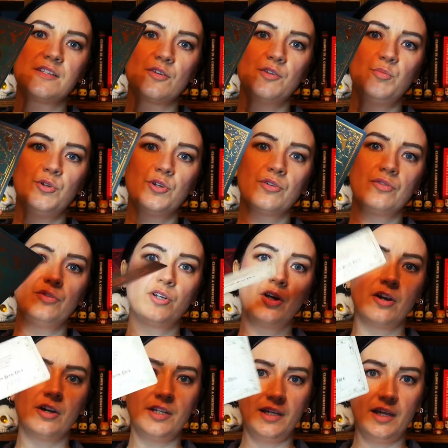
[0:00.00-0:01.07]
on the beautiful
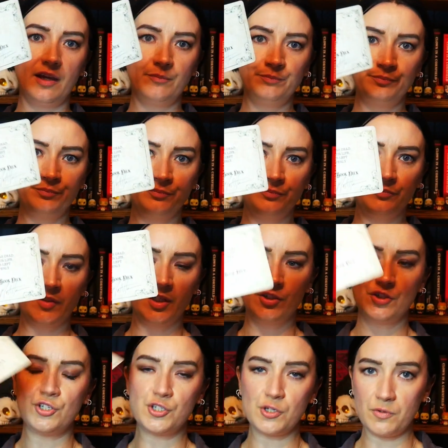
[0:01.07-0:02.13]
card again
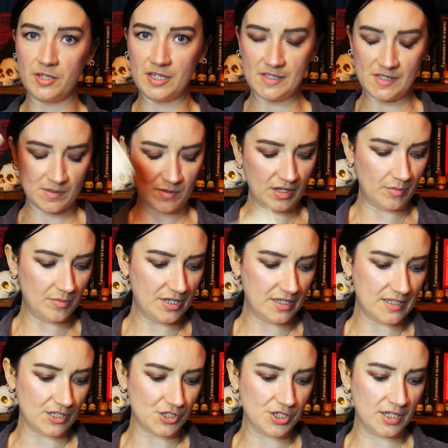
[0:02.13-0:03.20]
to show that it's the limited
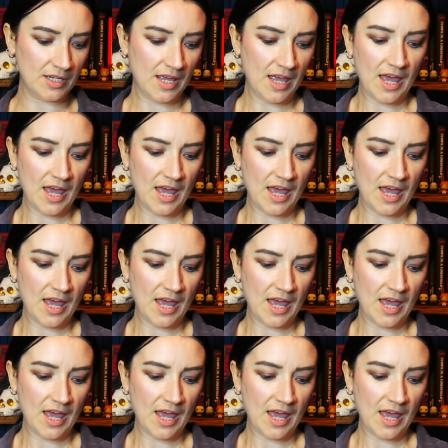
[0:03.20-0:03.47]
edition.